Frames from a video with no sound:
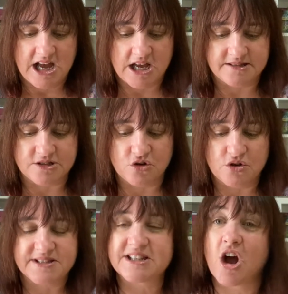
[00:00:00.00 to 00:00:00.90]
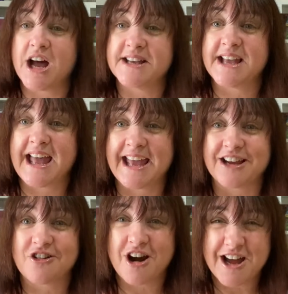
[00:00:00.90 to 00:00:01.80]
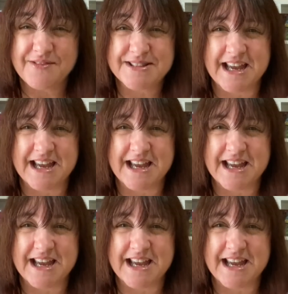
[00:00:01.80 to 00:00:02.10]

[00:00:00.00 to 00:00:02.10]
Azure Sky Handcrafts.